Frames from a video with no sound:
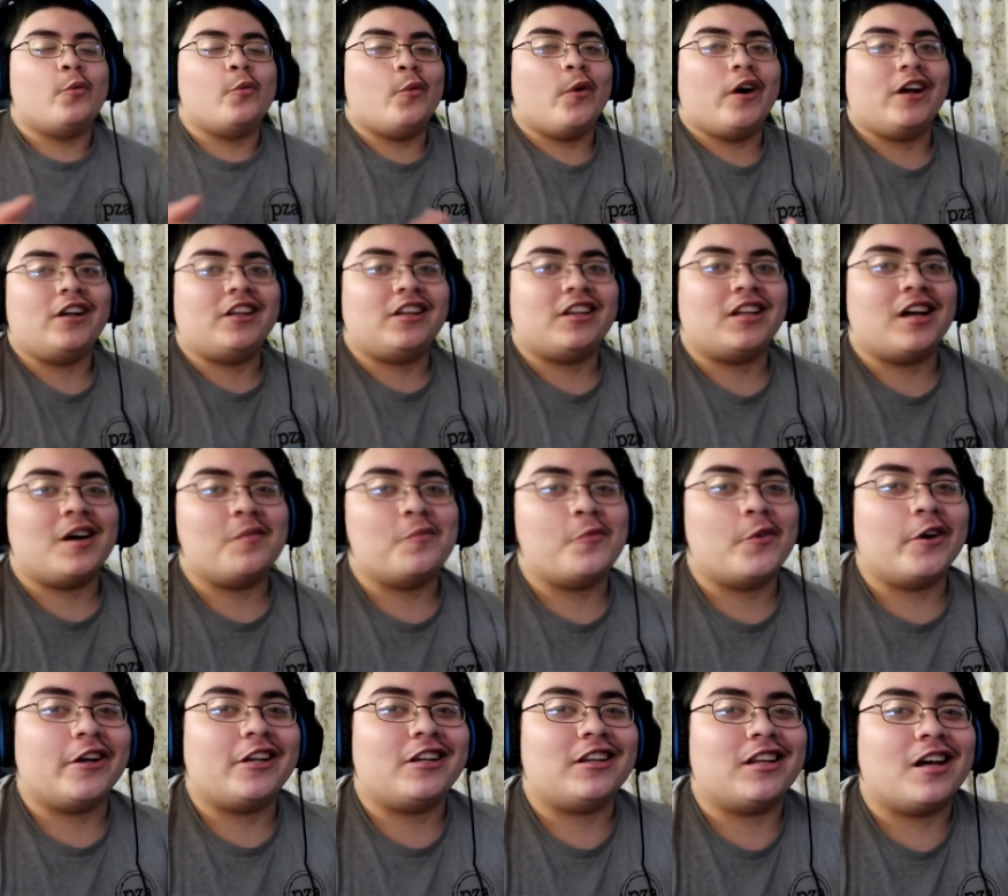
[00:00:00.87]
What's
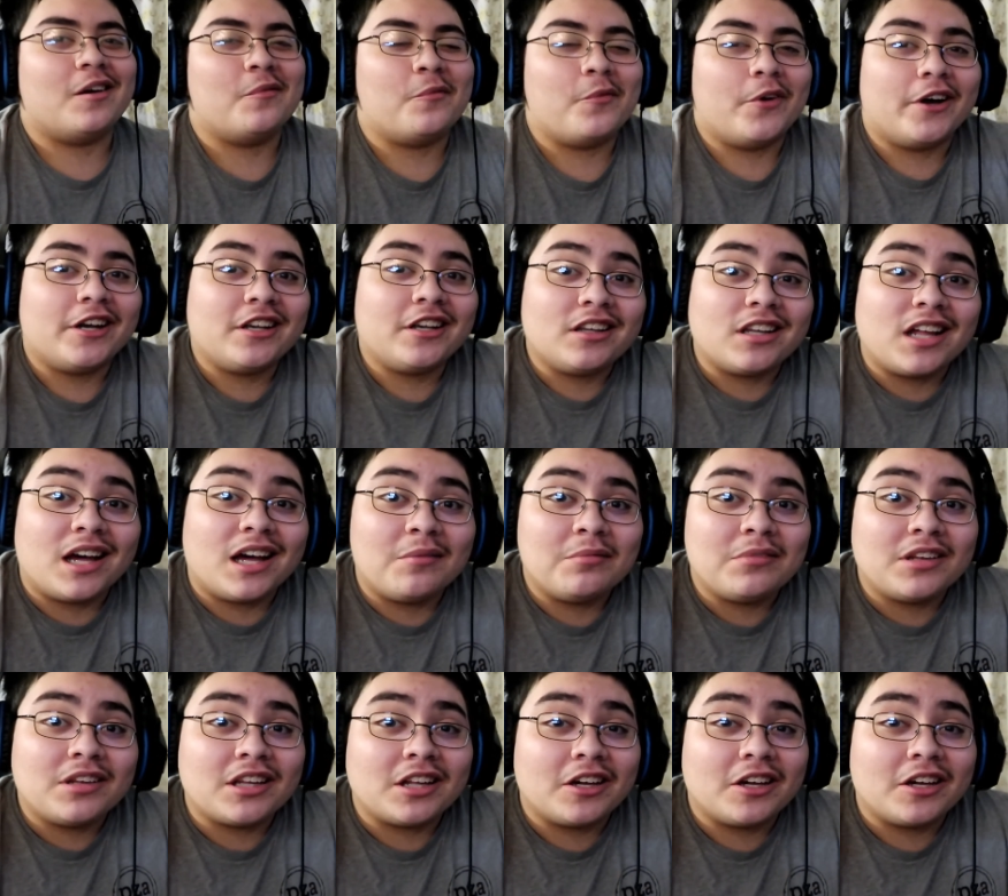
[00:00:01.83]
up, what's up, what's up?